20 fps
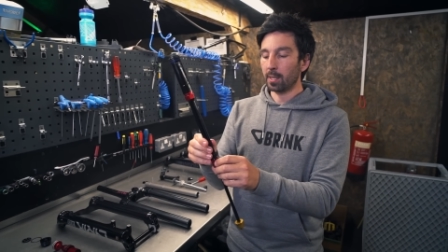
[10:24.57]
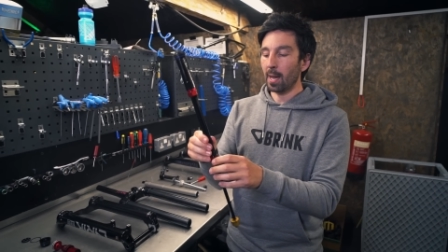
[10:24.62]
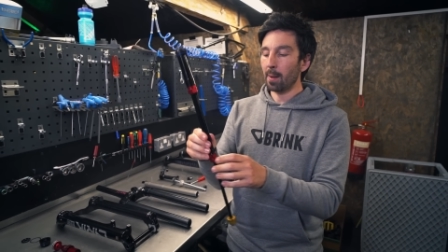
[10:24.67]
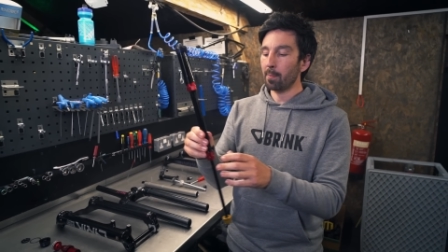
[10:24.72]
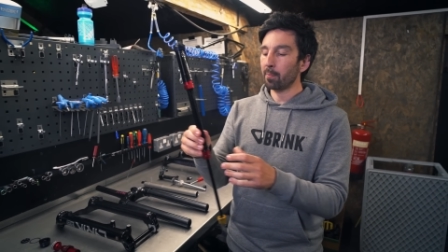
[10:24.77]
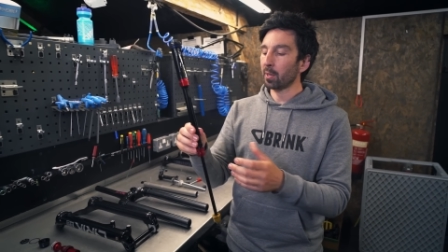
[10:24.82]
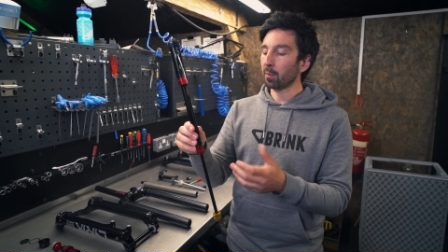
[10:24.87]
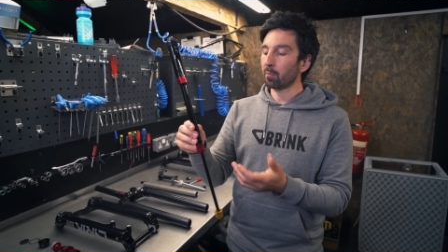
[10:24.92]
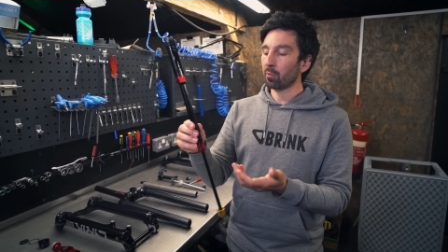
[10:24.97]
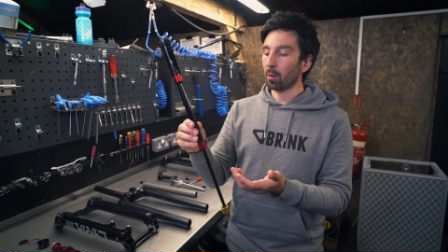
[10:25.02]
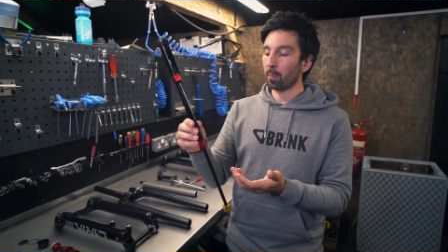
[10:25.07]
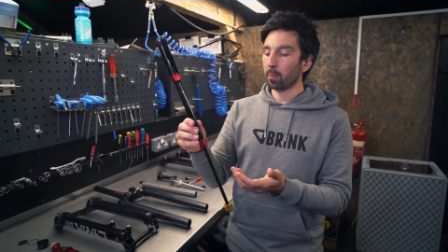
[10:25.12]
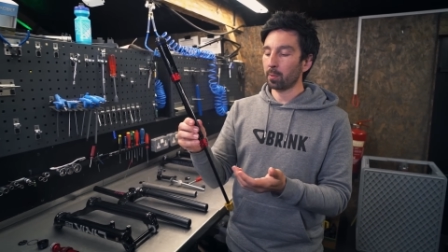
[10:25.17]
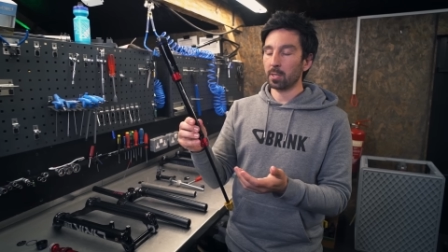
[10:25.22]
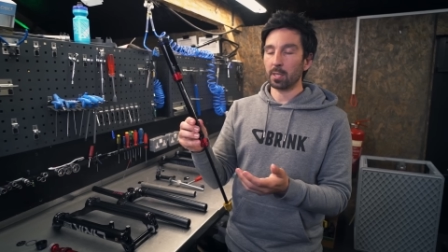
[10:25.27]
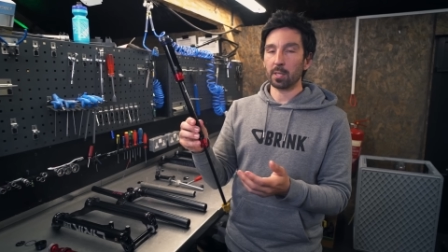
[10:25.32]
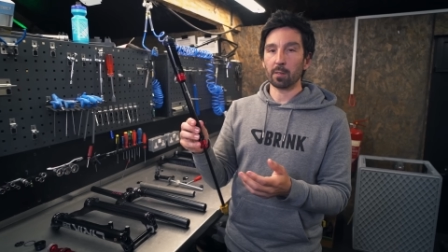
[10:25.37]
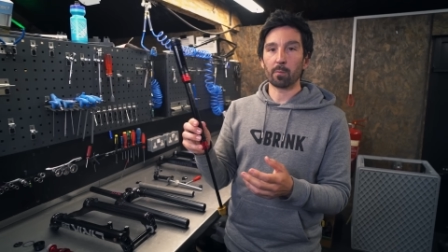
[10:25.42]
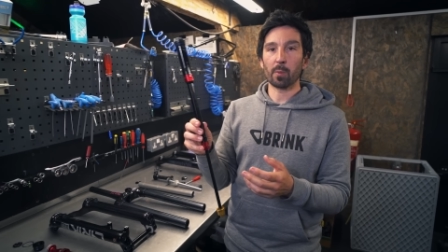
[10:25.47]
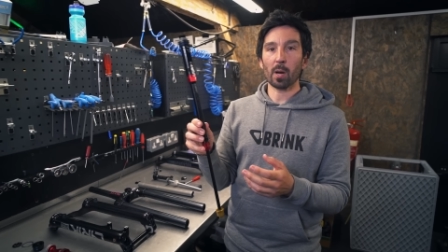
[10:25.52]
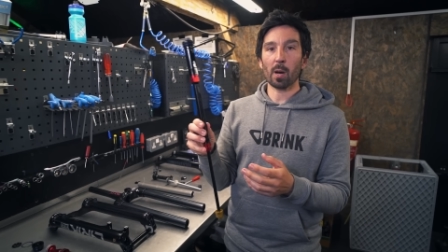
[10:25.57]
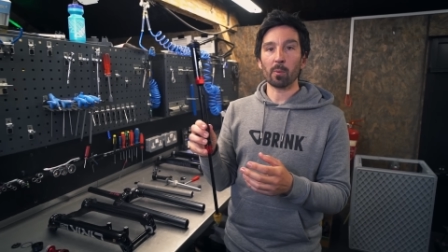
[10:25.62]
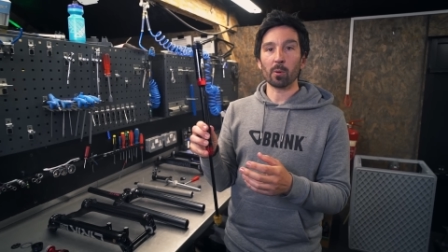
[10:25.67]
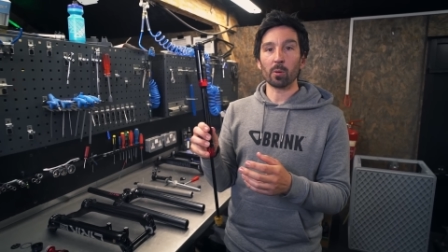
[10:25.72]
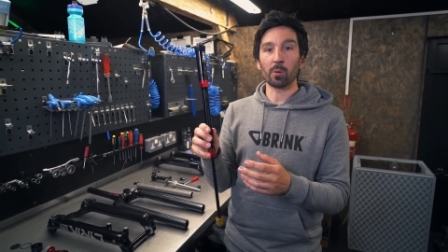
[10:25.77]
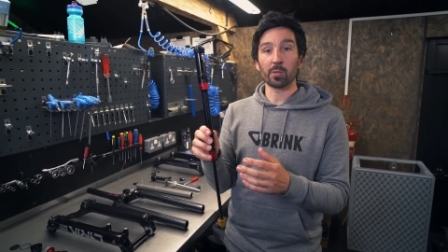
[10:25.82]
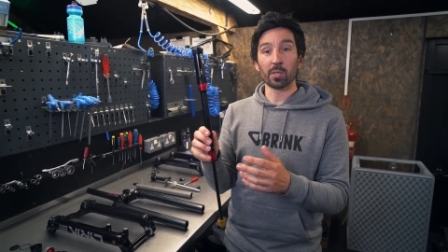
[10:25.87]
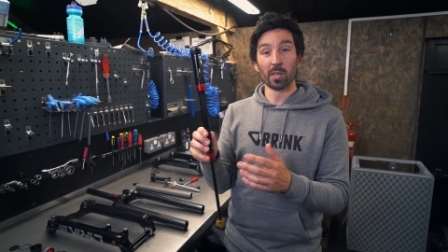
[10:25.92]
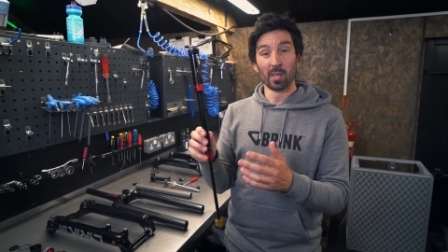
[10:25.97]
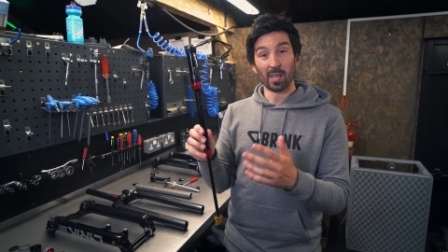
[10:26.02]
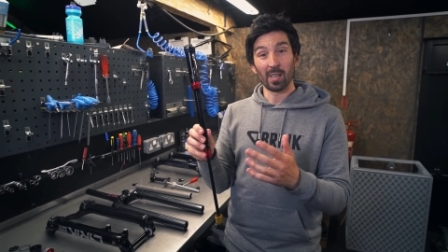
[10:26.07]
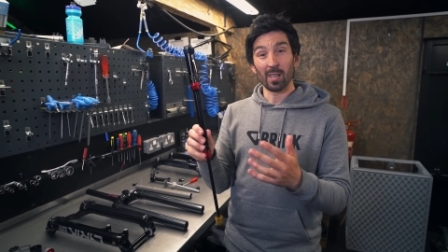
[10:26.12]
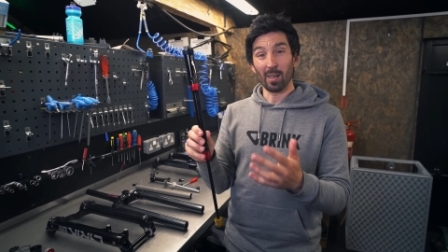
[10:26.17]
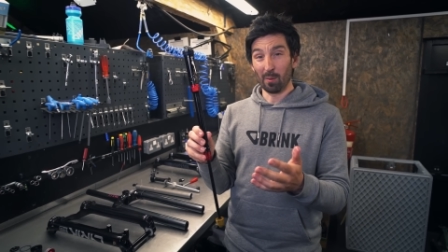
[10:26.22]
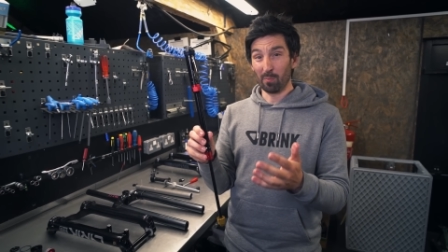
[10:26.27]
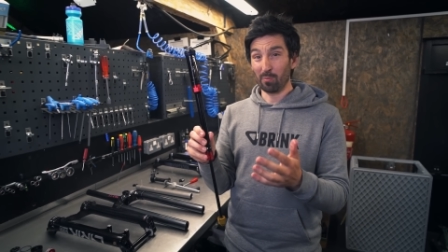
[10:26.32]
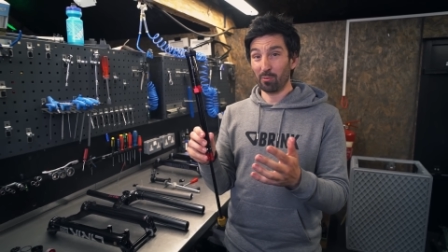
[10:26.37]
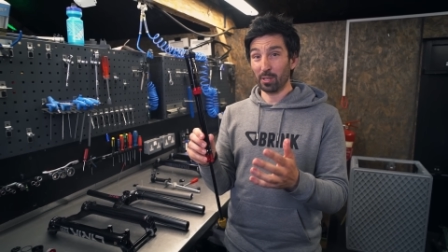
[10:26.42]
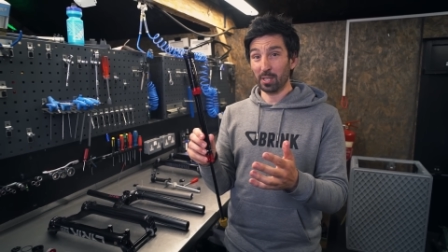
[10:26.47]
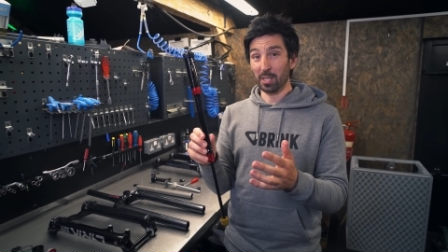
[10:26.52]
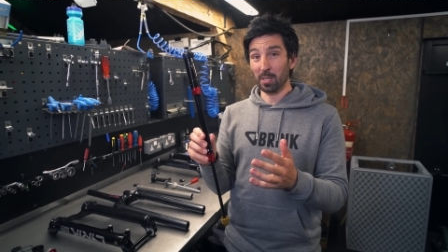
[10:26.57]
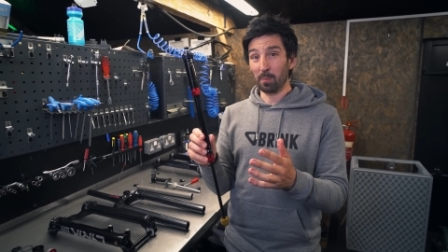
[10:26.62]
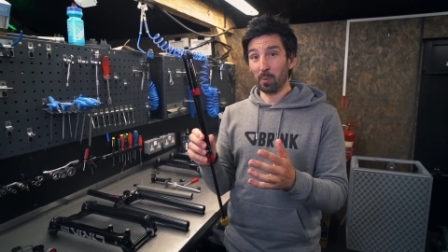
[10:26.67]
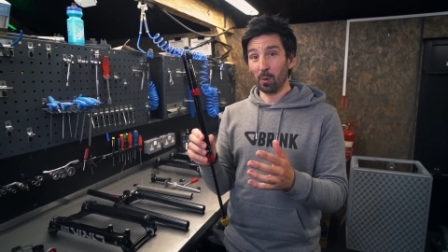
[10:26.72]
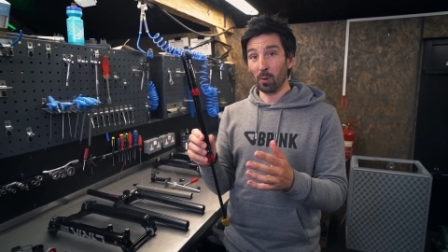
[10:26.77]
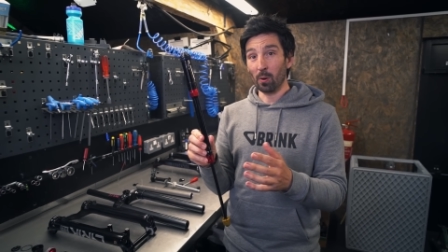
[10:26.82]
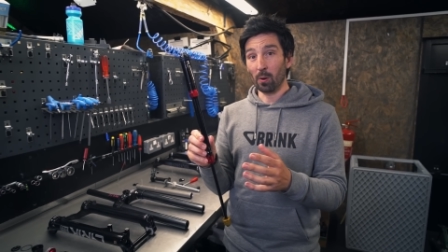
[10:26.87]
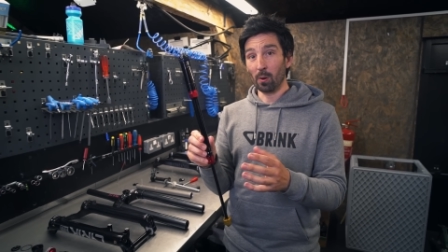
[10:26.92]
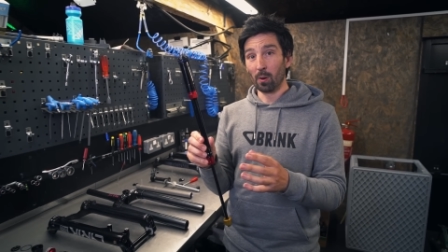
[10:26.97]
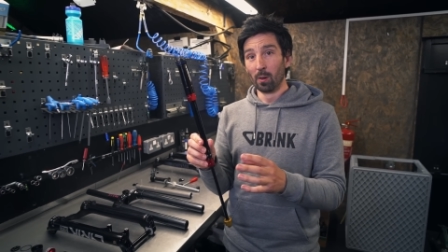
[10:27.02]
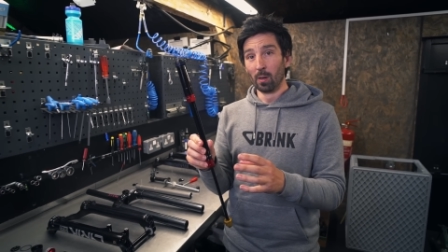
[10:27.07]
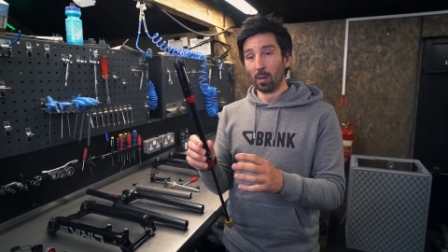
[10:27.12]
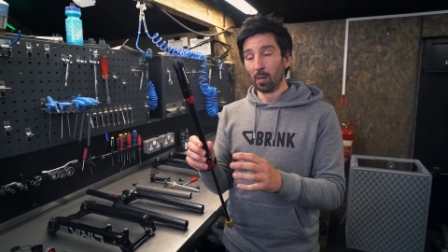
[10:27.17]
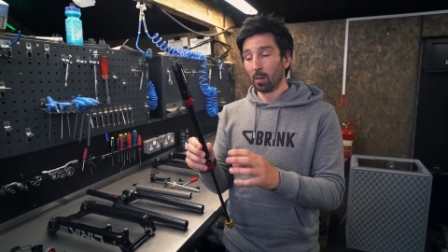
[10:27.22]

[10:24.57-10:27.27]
damping properties of bubbles are pretty poor,